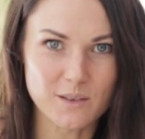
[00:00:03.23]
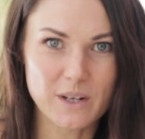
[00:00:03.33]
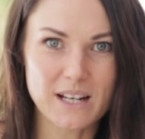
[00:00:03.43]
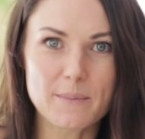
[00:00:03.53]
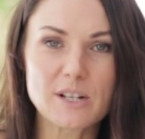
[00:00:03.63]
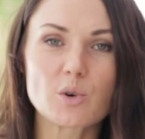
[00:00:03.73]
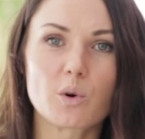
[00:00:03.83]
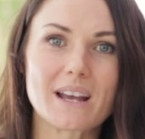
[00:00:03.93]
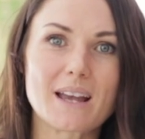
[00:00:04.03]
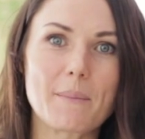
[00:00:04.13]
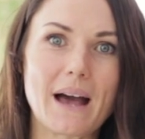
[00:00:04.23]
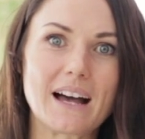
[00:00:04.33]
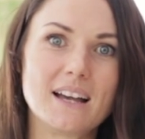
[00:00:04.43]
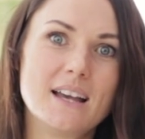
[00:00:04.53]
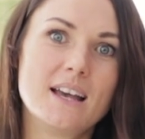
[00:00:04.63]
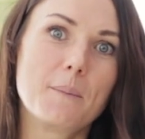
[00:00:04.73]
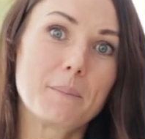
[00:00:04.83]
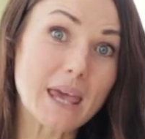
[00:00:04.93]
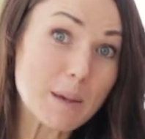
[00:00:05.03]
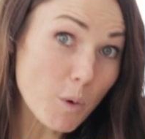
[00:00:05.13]
We're going to be talking about
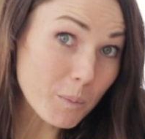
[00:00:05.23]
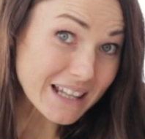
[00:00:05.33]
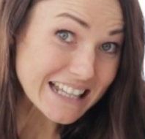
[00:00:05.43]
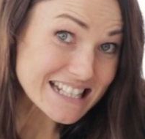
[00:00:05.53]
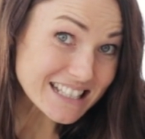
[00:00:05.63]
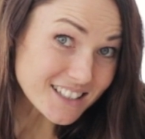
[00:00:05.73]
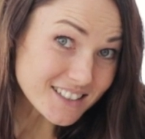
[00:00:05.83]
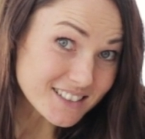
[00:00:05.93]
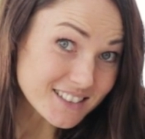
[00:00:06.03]
people pleasing